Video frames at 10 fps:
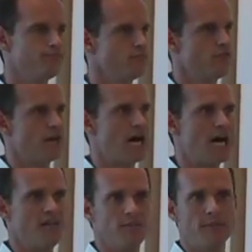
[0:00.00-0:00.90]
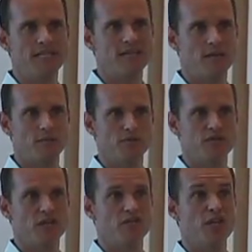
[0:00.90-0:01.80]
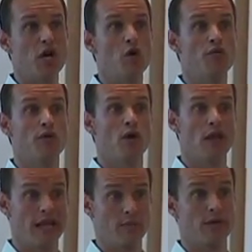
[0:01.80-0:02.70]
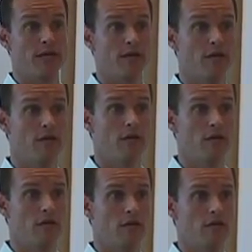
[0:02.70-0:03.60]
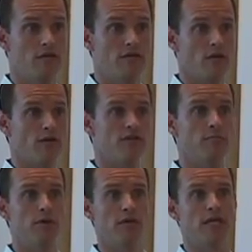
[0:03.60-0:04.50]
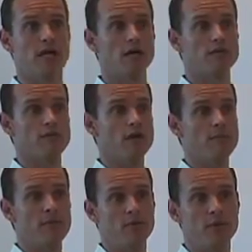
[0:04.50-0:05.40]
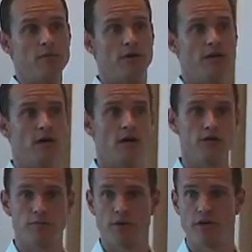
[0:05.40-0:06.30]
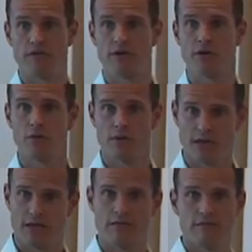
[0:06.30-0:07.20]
5, maybe 10% of the overall equity. Let's call this $1 billion fund. Maybe we'd put in $100 million of our own money.